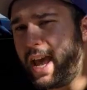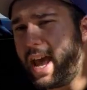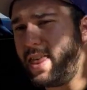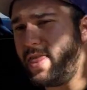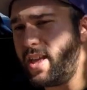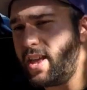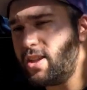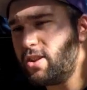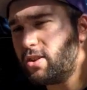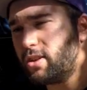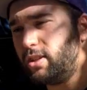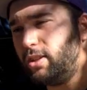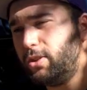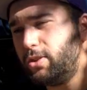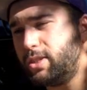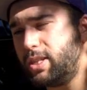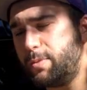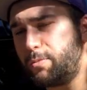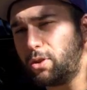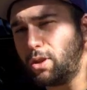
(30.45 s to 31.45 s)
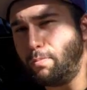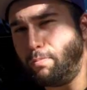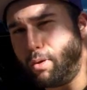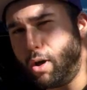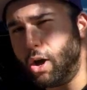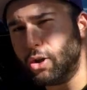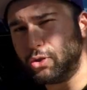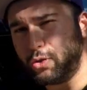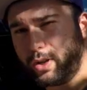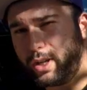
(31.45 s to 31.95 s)
and then you're going to loosen up where the
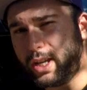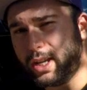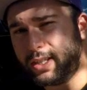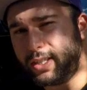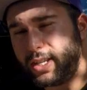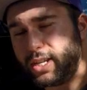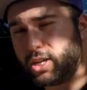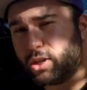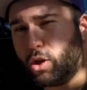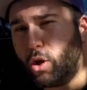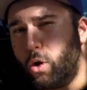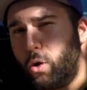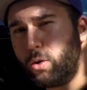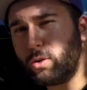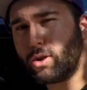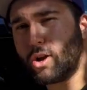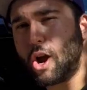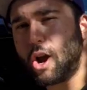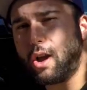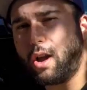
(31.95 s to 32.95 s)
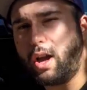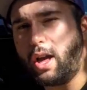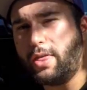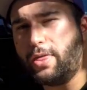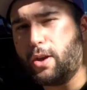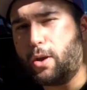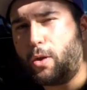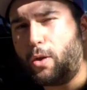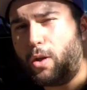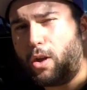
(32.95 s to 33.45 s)
ball joint is, and the
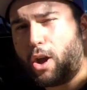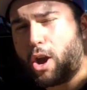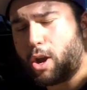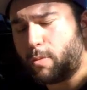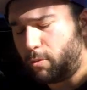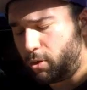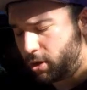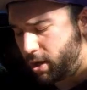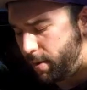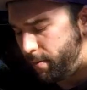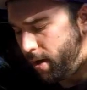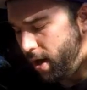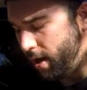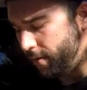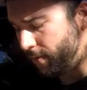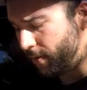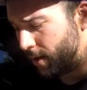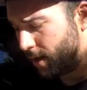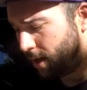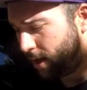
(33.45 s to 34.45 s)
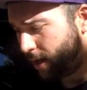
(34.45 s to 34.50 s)
whole arm will come off.